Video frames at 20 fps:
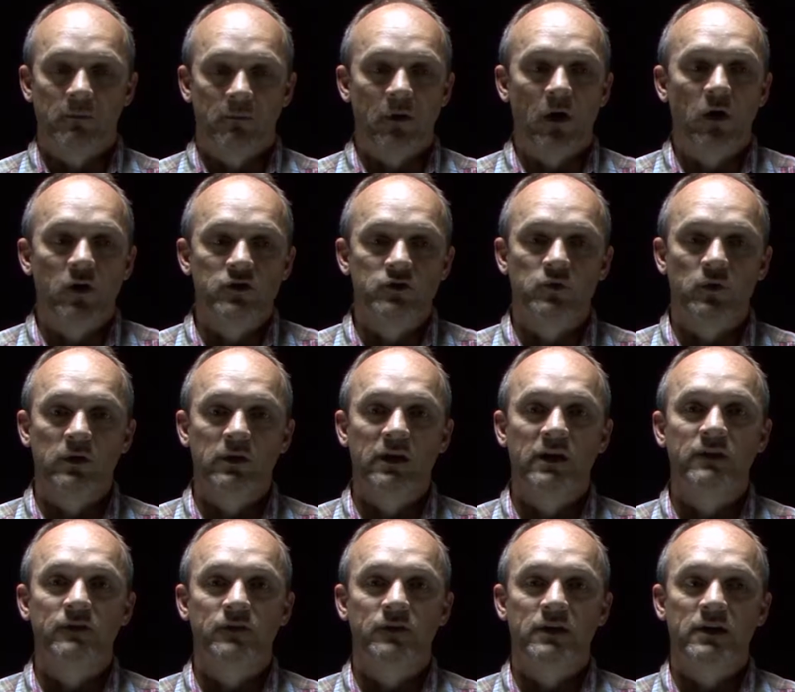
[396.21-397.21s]
The burdens were
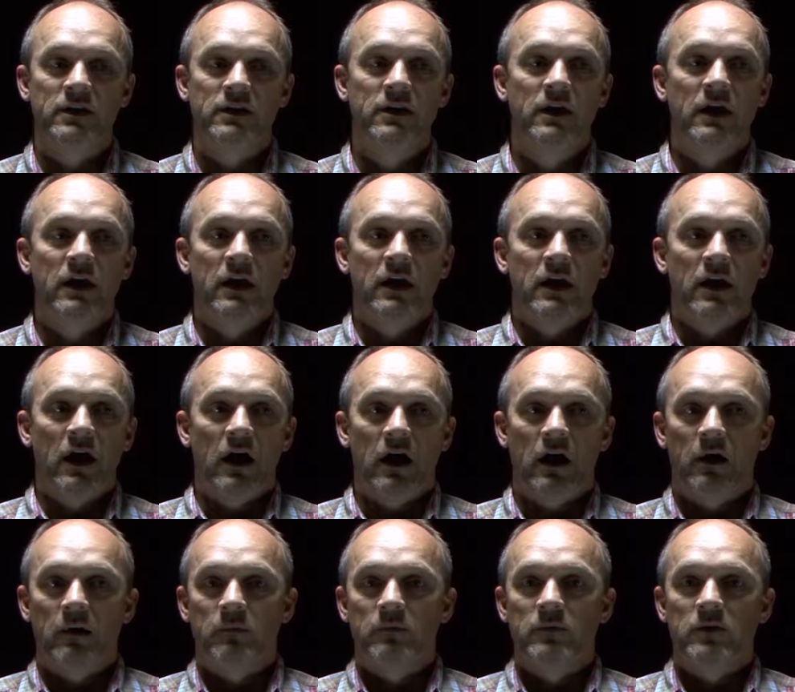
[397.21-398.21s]
lifted.
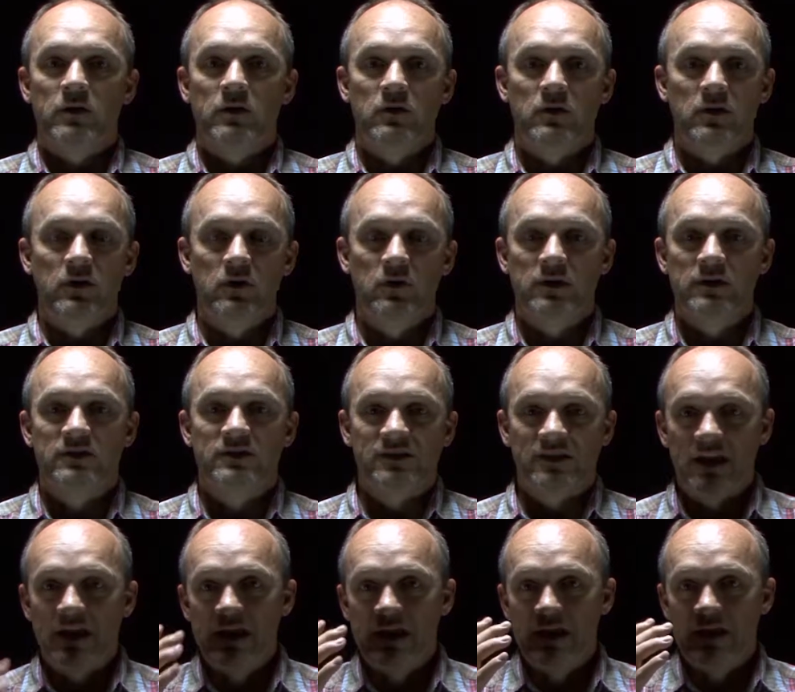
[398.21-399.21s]
You could
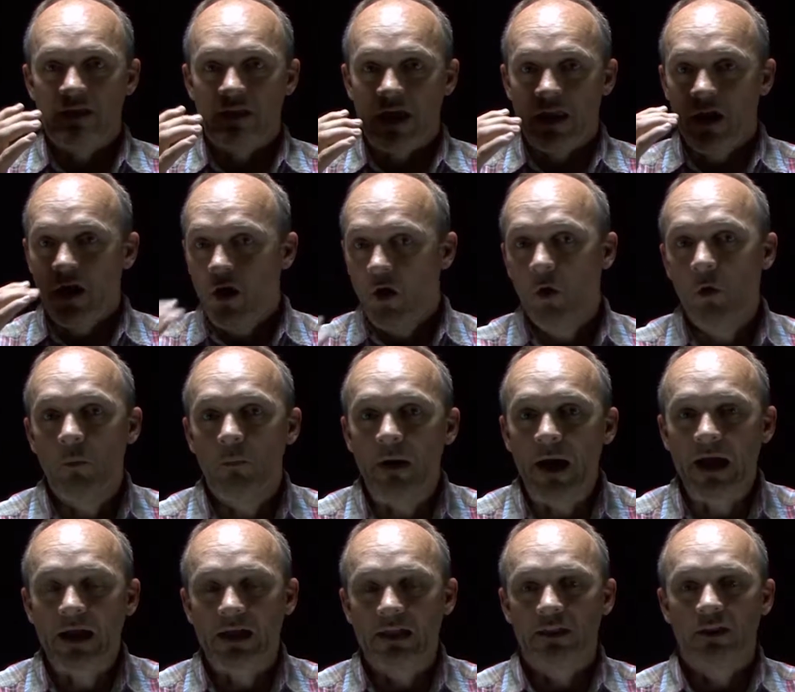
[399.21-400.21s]
see that hope
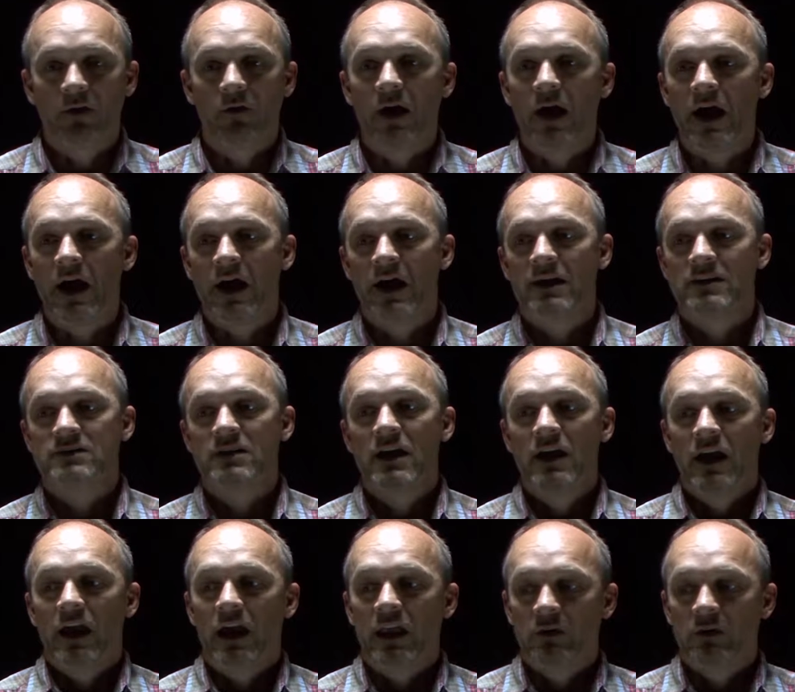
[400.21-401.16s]
back in their eyes.